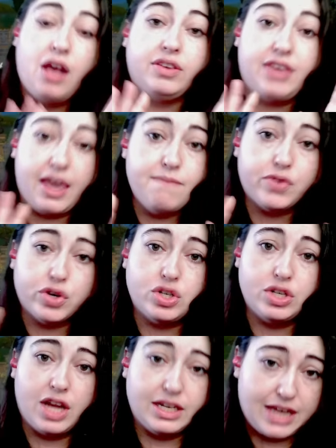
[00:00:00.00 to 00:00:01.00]
Game
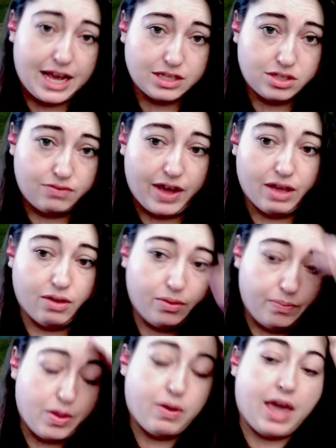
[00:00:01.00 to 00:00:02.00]
version.txt file.
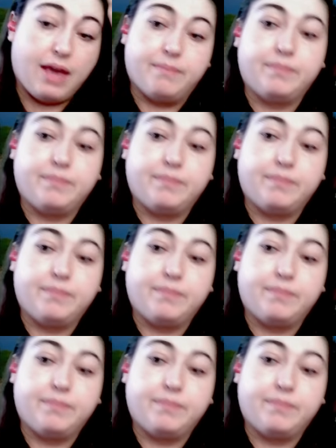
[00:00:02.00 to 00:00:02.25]
Okay.